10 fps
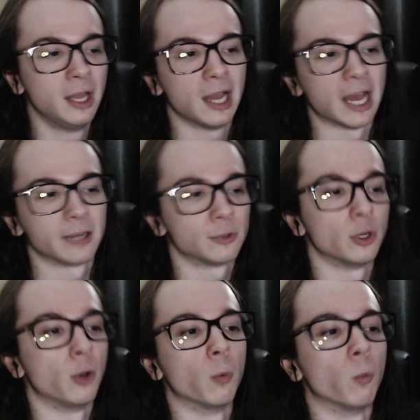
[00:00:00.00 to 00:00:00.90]
I don't
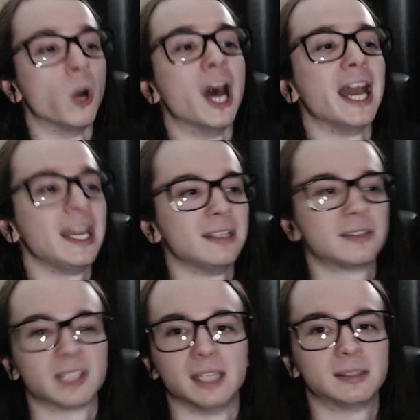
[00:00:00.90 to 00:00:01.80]
know why
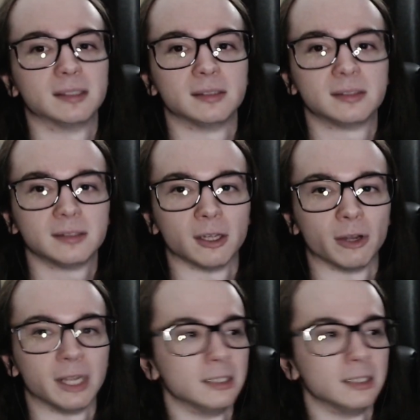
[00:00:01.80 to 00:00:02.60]
it's like this, all right?